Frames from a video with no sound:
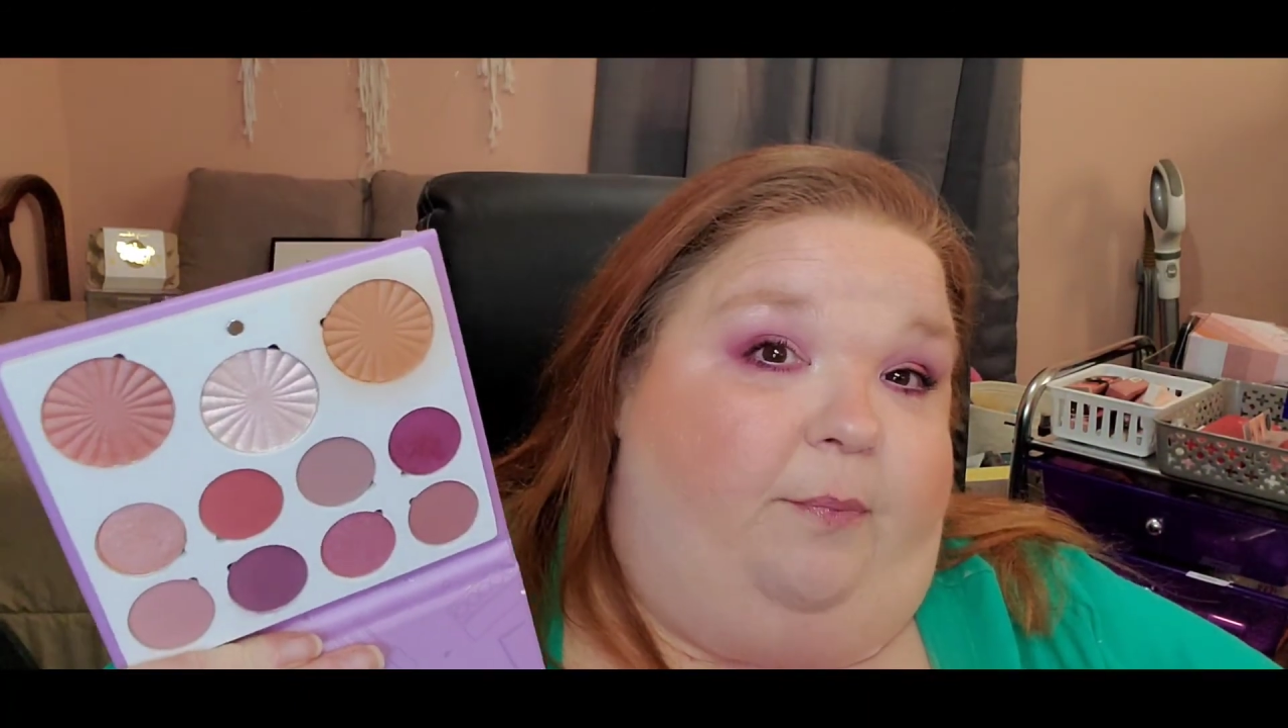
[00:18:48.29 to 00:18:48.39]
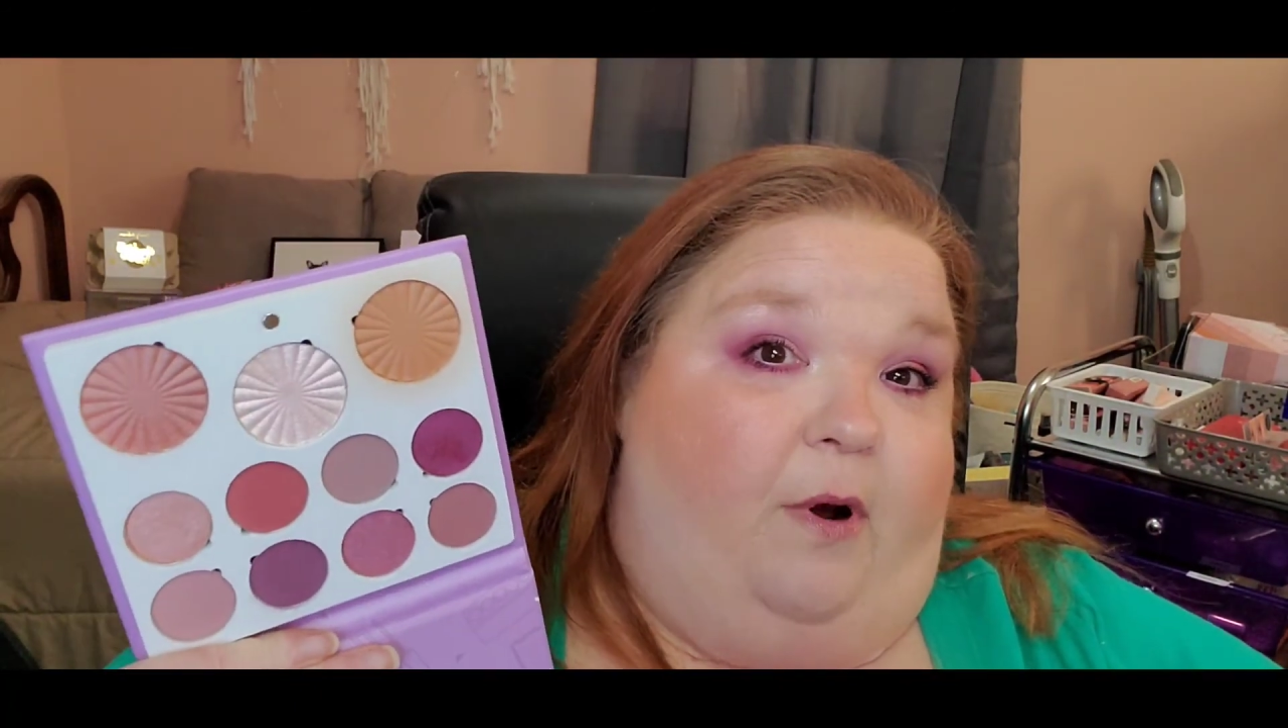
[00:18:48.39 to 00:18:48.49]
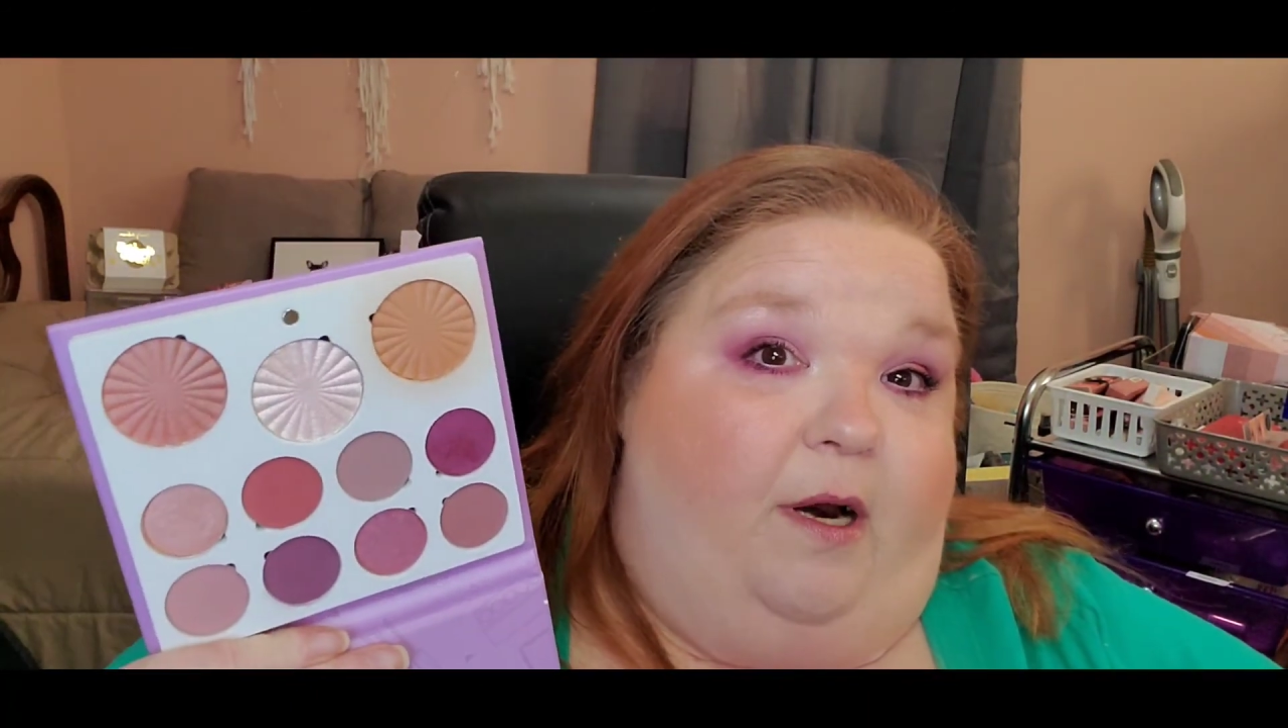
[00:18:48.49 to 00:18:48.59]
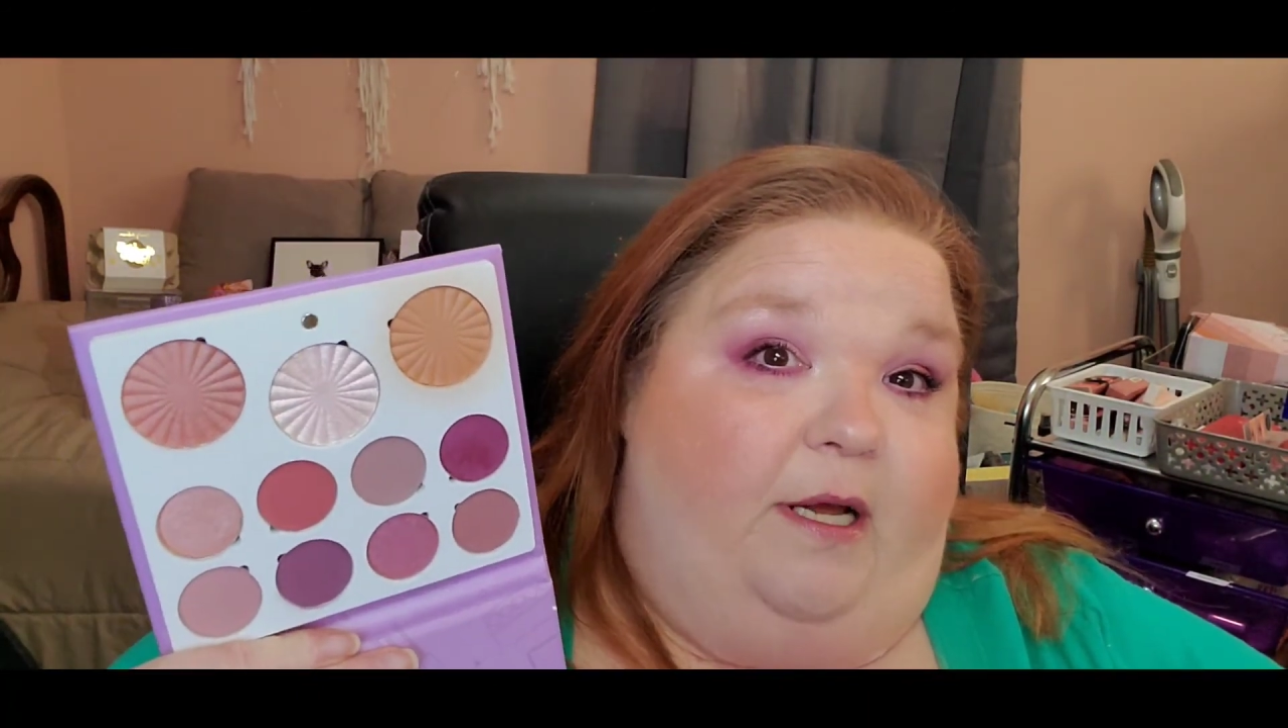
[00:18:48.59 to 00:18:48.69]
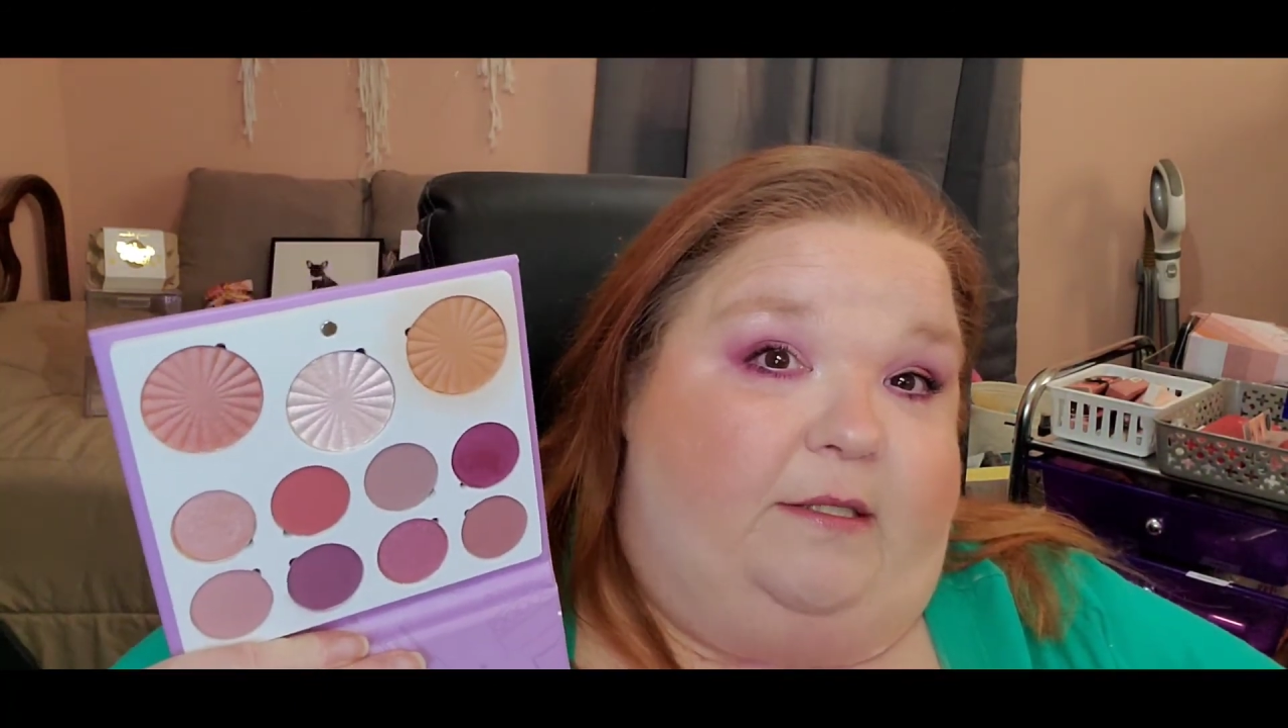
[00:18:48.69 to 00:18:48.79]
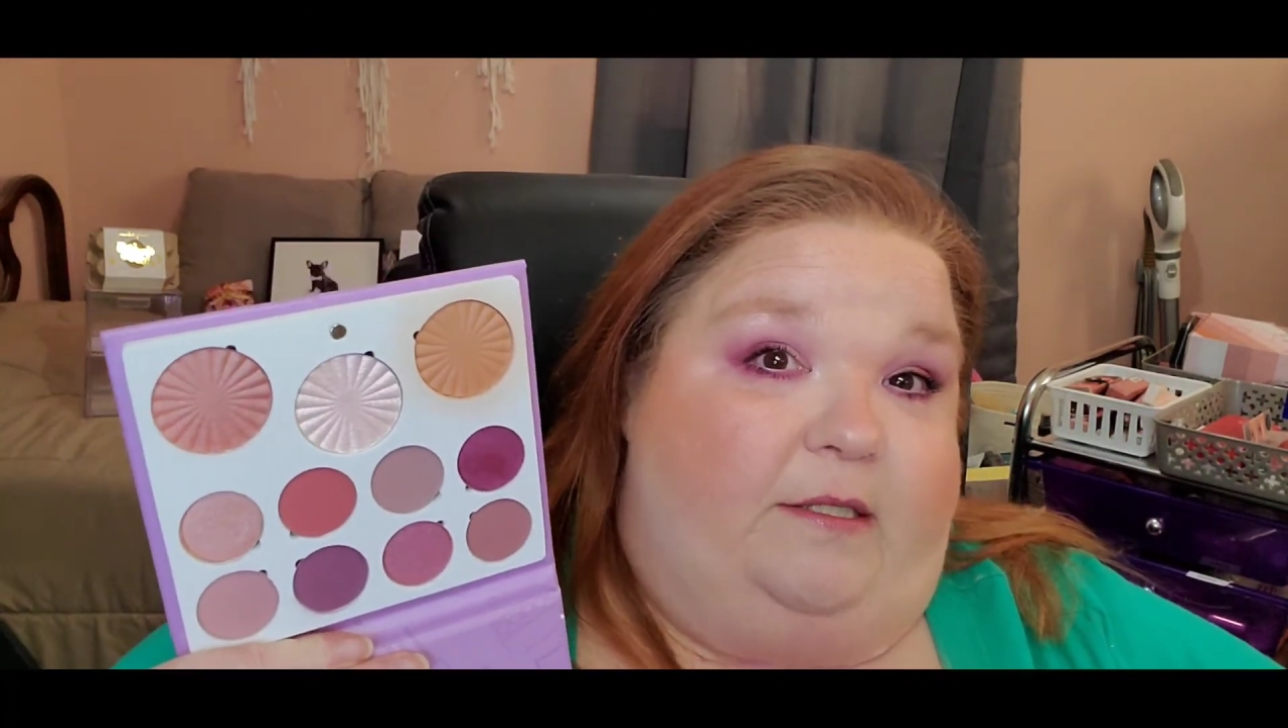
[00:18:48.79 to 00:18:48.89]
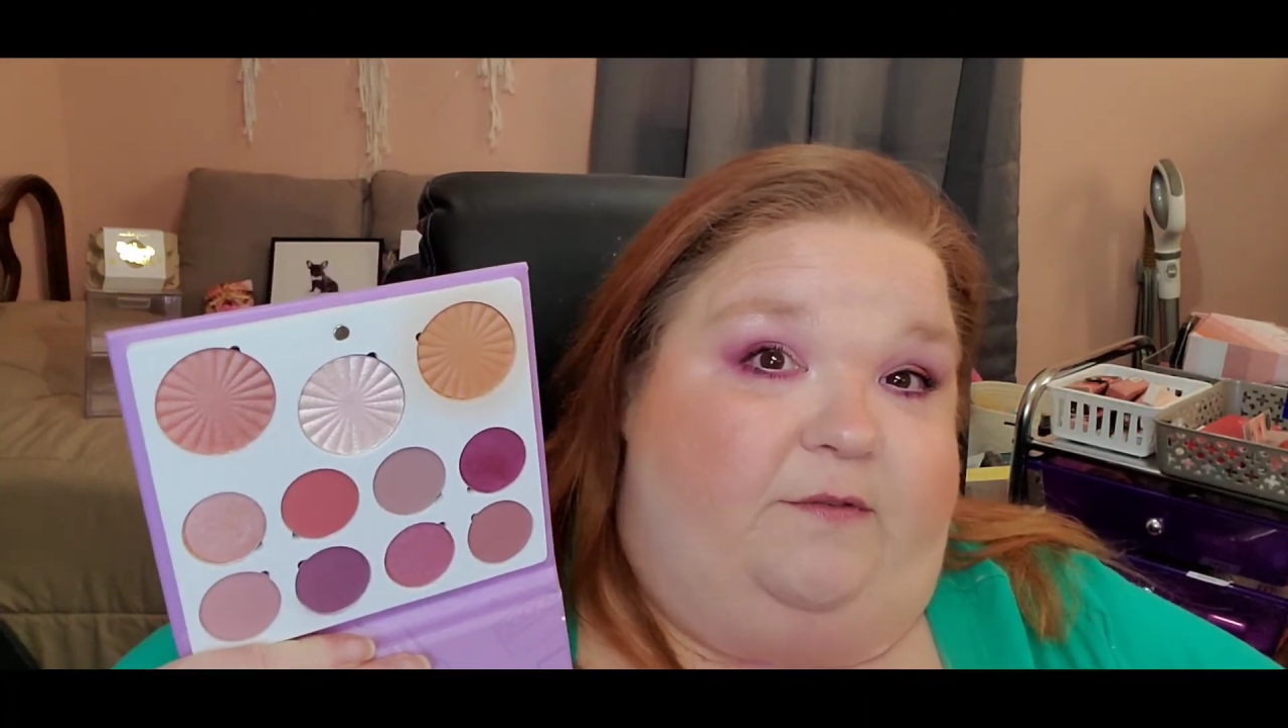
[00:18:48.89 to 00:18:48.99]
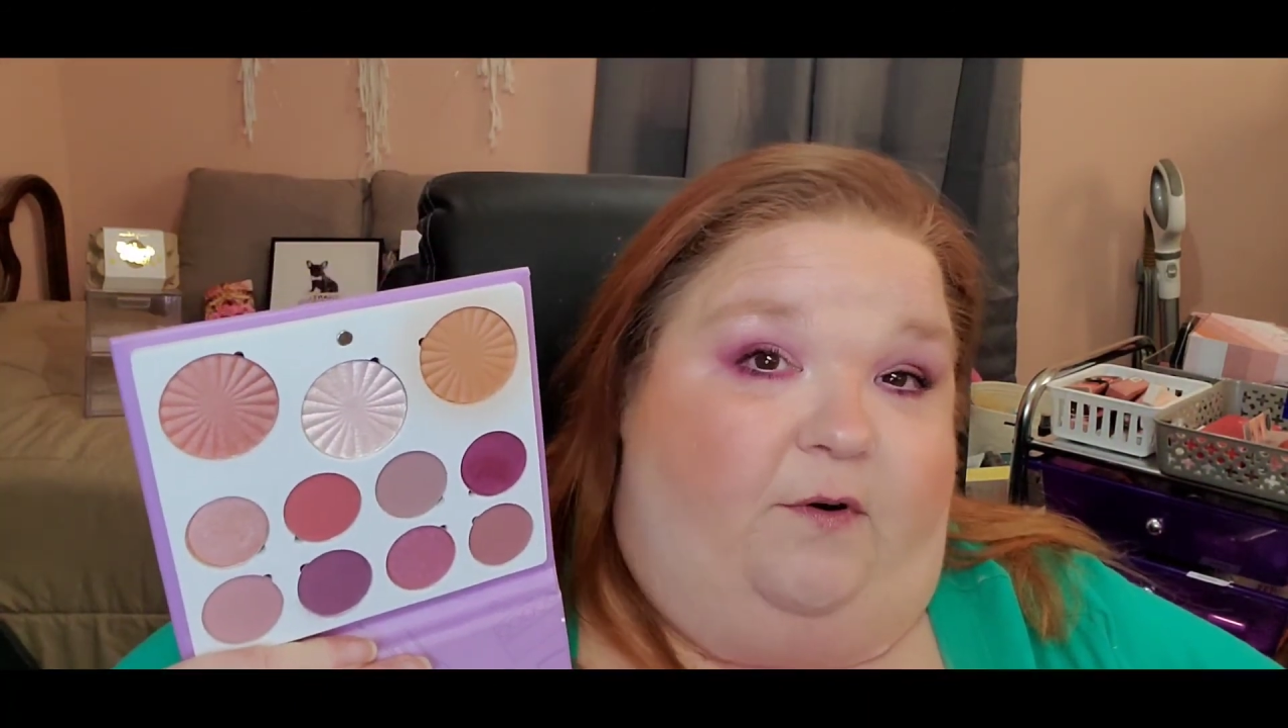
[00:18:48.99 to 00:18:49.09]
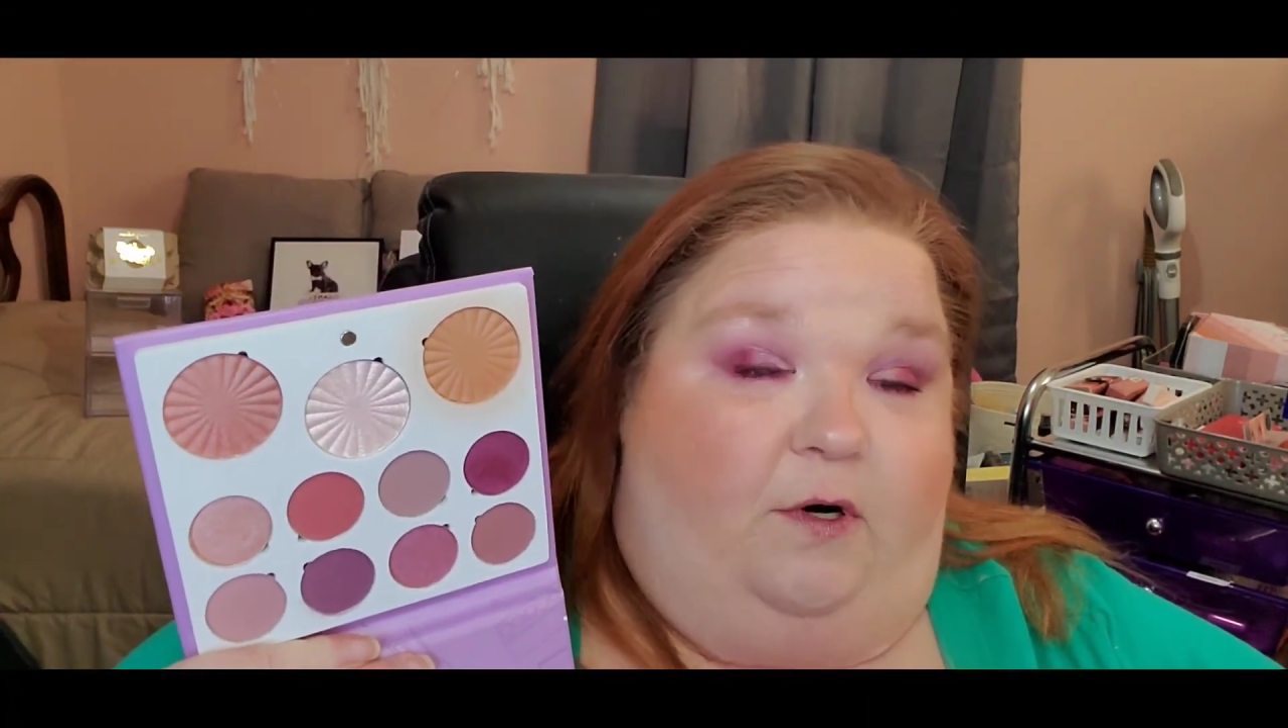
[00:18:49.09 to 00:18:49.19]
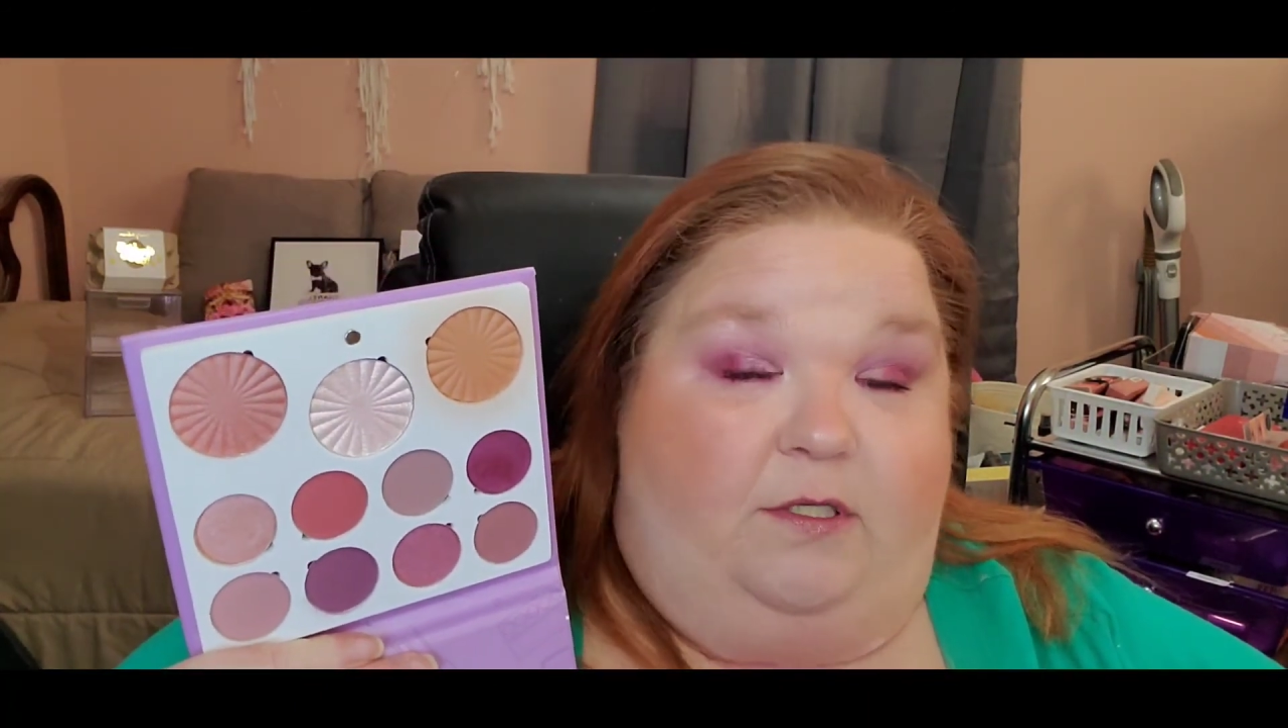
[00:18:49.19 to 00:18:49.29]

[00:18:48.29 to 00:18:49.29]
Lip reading: products as far